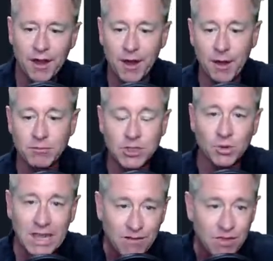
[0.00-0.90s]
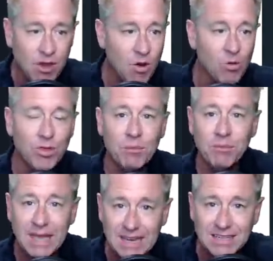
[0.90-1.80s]
Um, so even though the
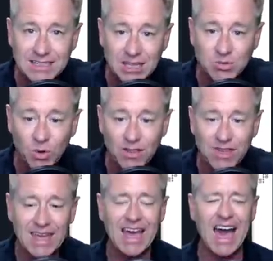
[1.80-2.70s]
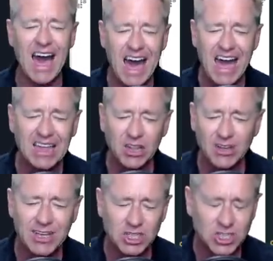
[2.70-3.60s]
media says one thing, I
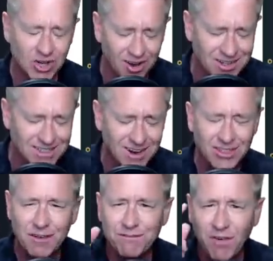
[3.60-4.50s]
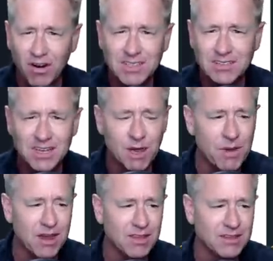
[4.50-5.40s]
look at charts, not the farts that
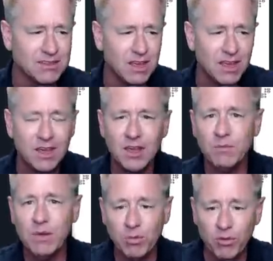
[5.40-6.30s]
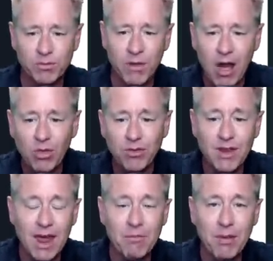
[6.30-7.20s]
come out of these people's mouths,
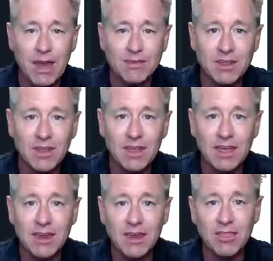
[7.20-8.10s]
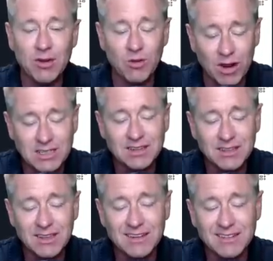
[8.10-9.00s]
and I bet in the
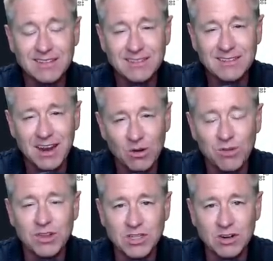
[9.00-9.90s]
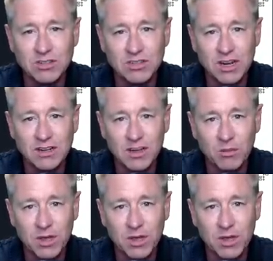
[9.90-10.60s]
direction that I know what the charts are going to tell